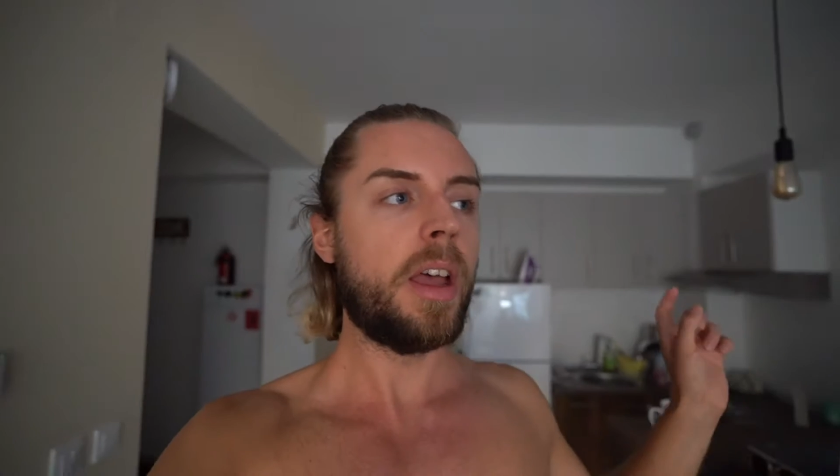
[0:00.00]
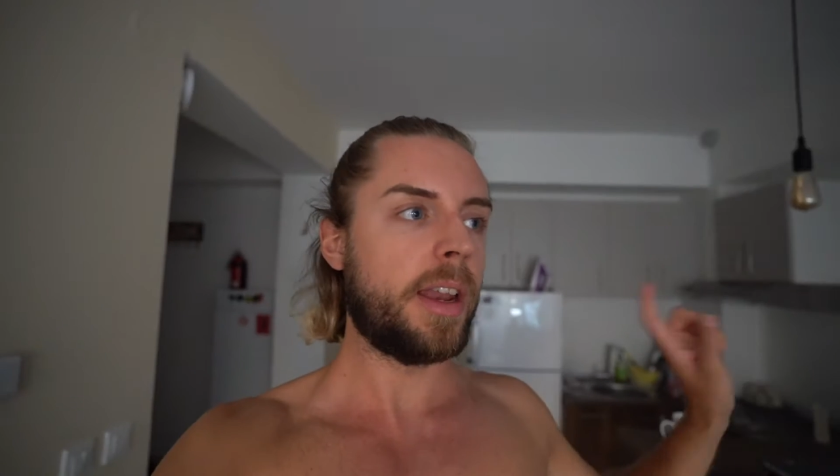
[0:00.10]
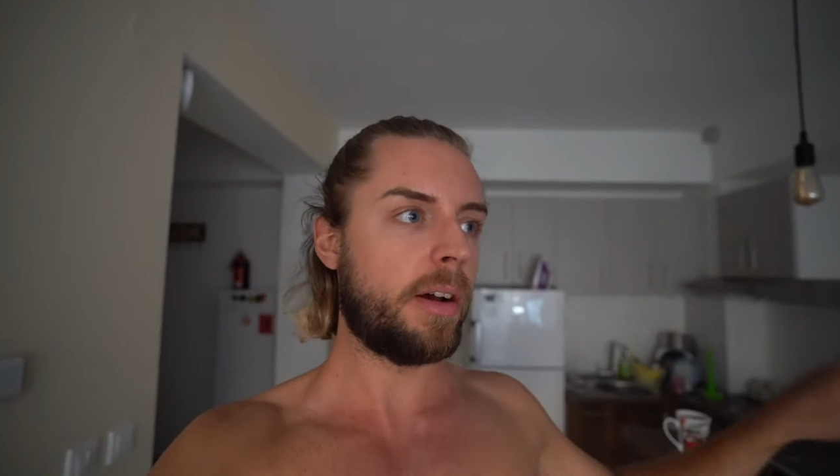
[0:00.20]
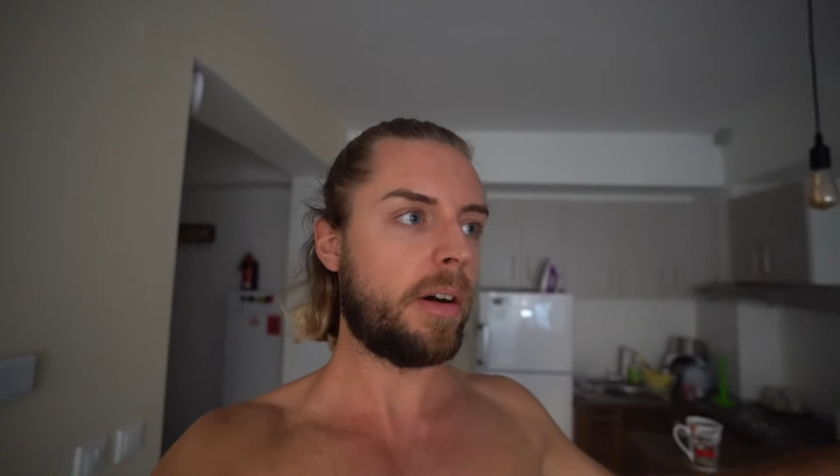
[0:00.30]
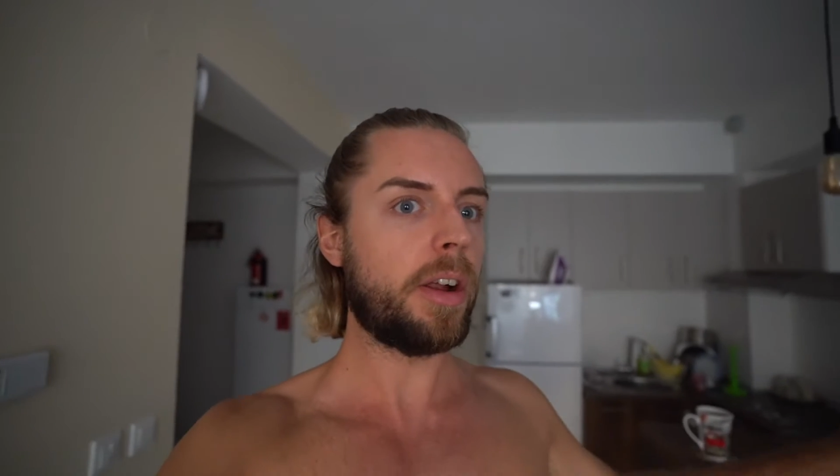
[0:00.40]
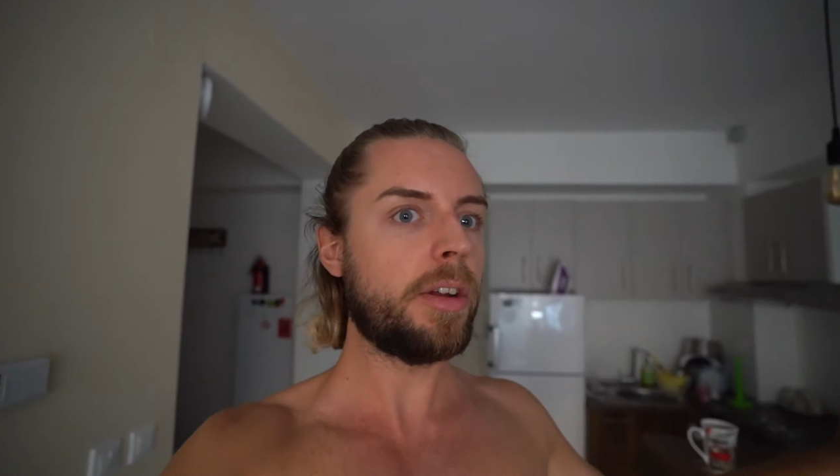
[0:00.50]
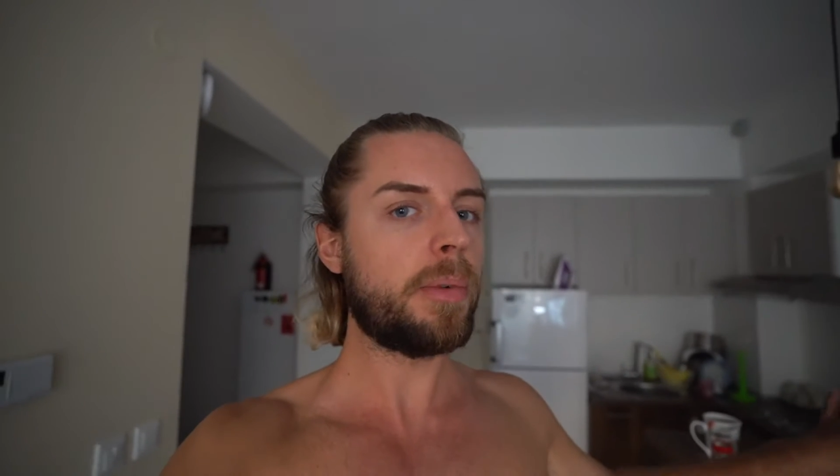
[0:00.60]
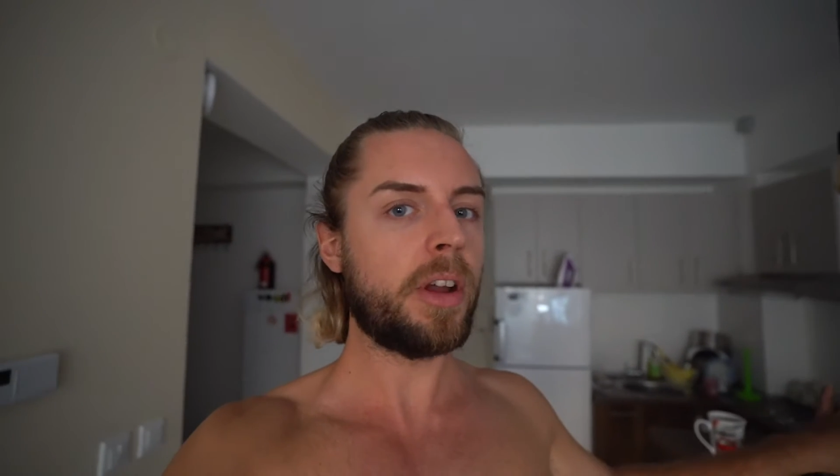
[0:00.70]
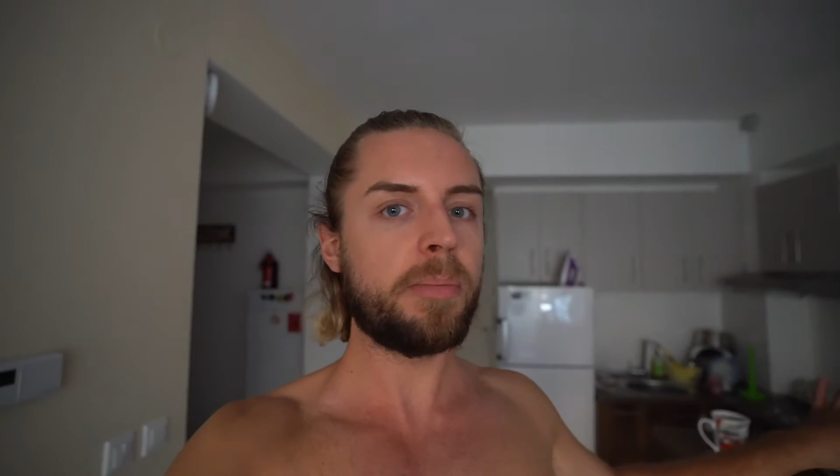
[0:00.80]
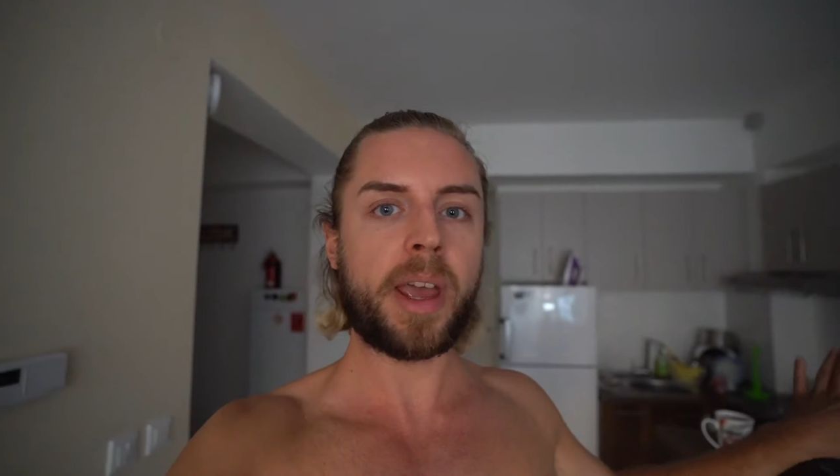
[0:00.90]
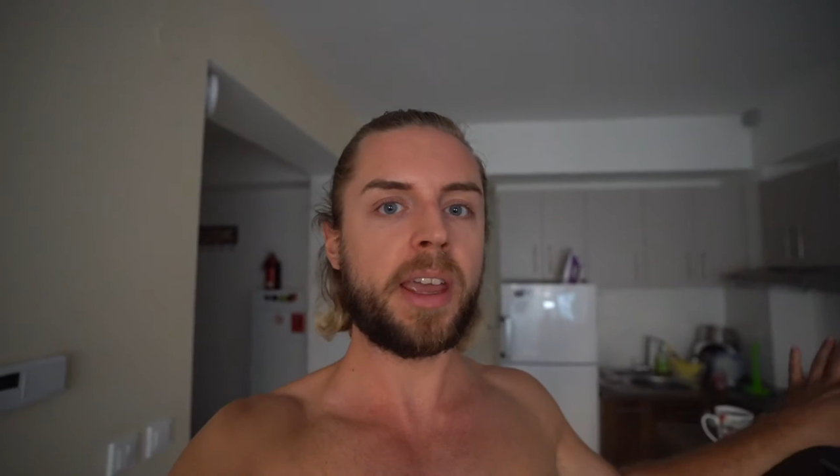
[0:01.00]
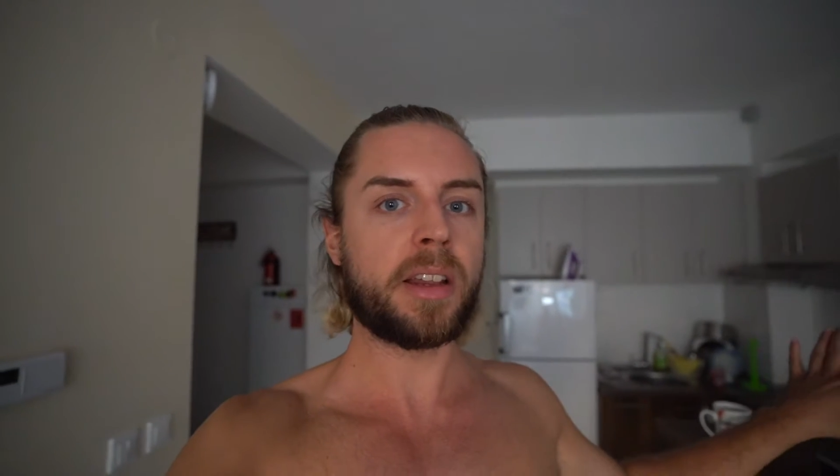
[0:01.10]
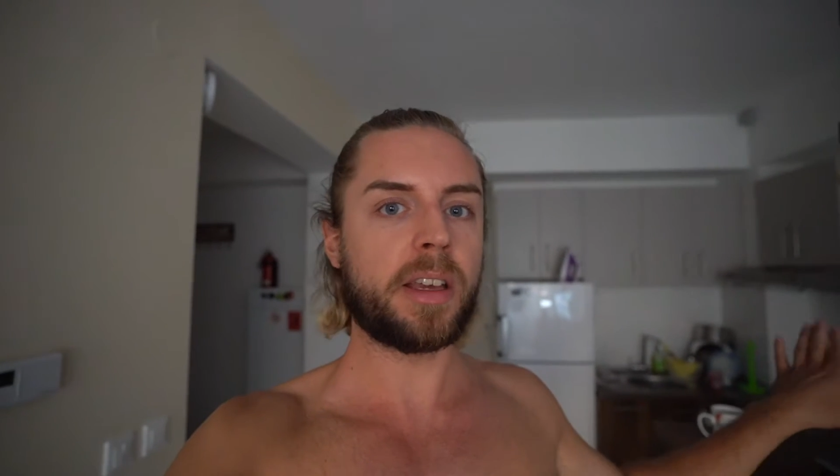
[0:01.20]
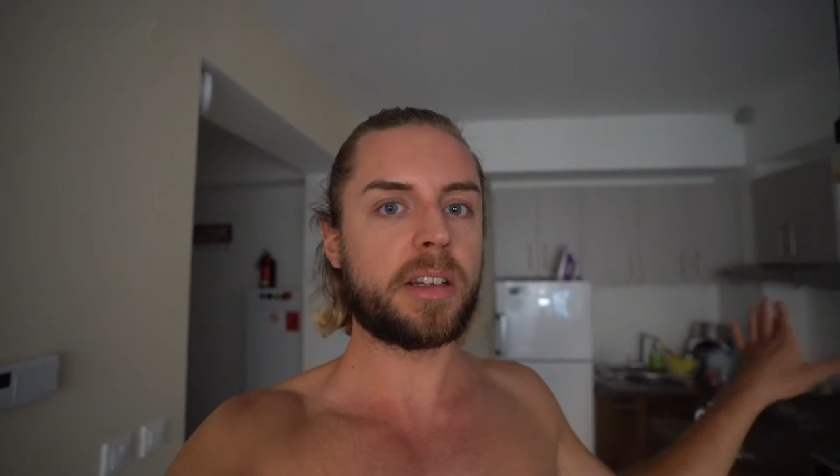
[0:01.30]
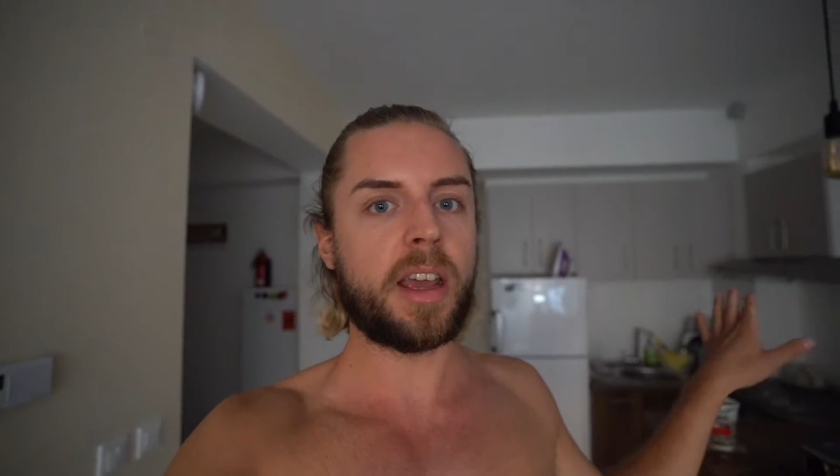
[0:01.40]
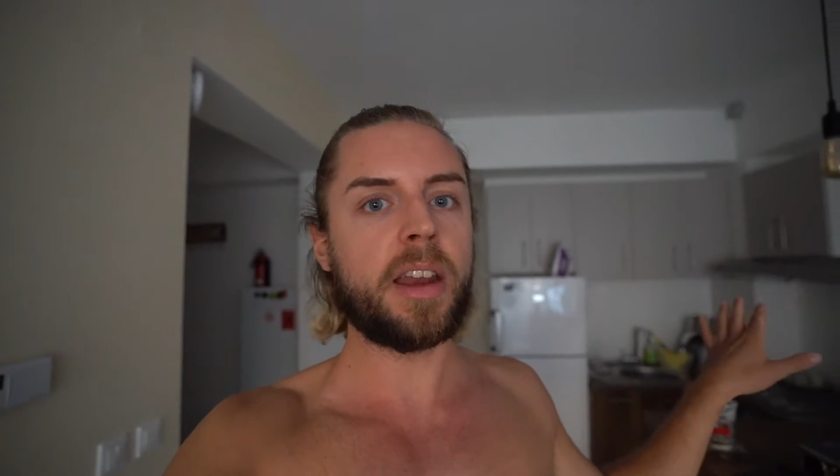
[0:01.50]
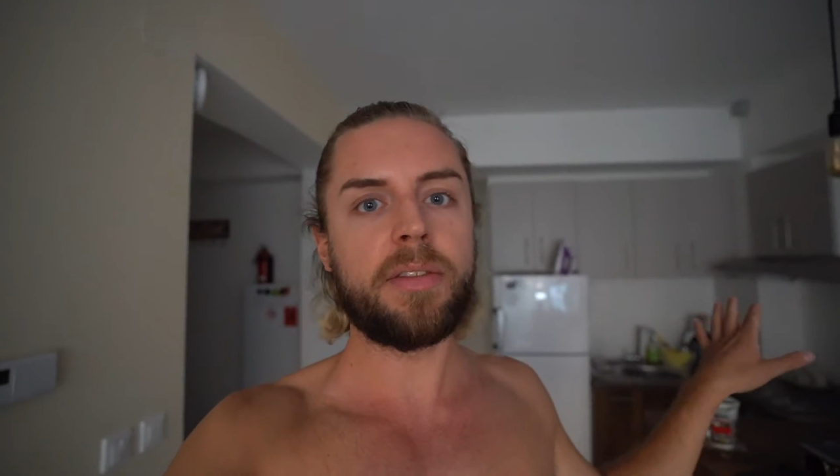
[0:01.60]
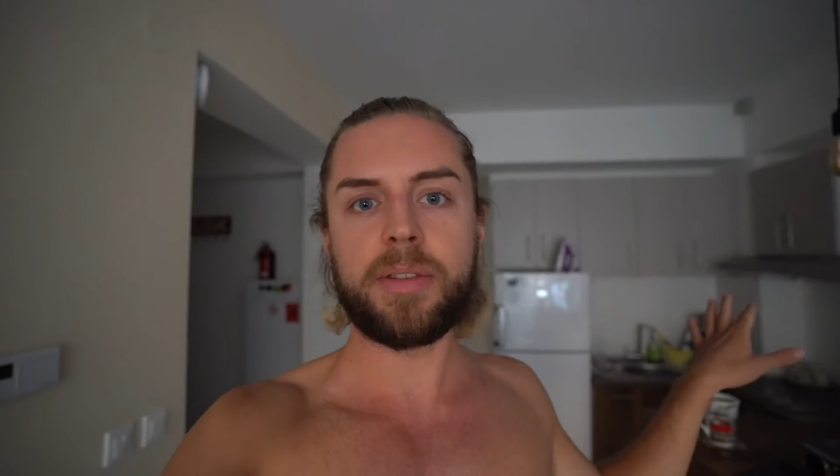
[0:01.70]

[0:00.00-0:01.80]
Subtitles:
Now, I don't mind paying like £10,